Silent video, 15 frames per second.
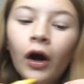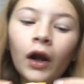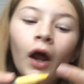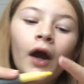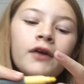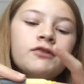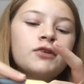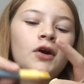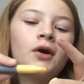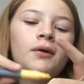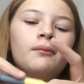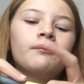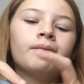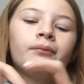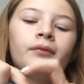highlight.
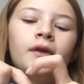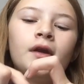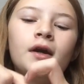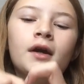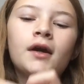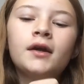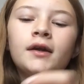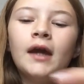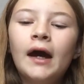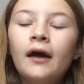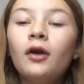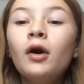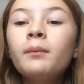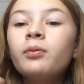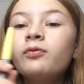So yeah,
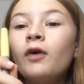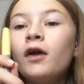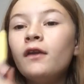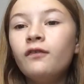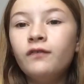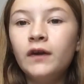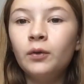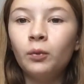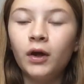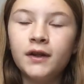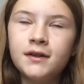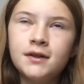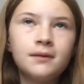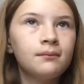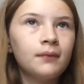and I prefer the thin
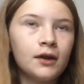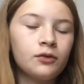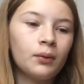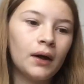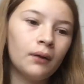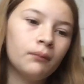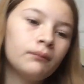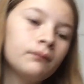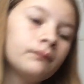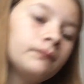ones as well.